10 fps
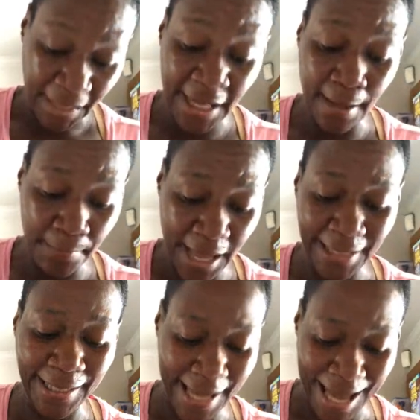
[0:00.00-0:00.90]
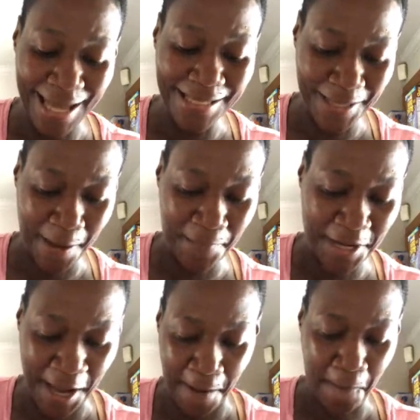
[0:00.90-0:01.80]
And I'm liking how it's
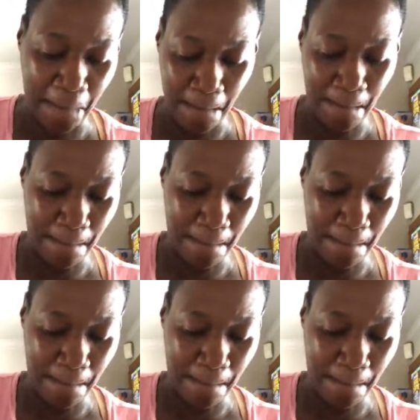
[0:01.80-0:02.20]
coming out.